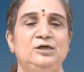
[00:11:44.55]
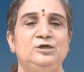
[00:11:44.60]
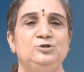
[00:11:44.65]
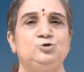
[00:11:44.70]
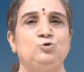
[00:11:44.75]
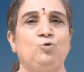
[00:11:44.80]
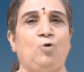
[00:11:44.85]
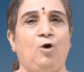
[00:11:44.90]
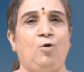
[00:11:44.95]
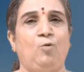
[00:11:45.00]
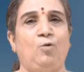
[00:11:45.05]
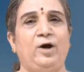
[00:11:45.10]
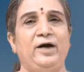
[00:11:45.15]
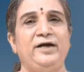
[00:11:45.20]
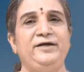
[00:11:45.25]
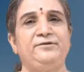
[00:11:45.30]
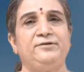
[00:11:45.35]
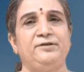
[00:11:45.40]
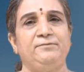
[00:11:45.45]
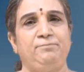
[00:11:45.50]
to
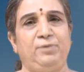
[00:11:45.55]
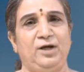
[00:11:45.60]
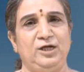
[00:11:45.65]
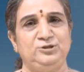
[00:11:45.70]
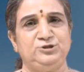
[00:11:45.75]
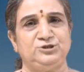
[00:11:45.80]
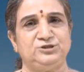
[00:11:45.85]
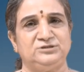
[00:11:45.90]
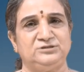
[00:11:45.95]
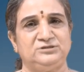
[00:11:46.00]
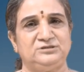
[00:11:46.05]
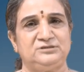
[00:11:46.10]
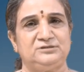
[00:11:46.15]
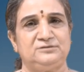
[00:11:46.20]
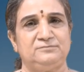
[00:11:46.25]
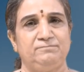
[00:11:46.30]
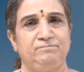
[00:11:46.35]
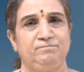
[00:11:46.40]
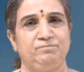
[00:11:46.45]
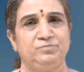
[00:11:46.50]
avoid
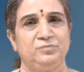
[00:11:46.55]
repulsions.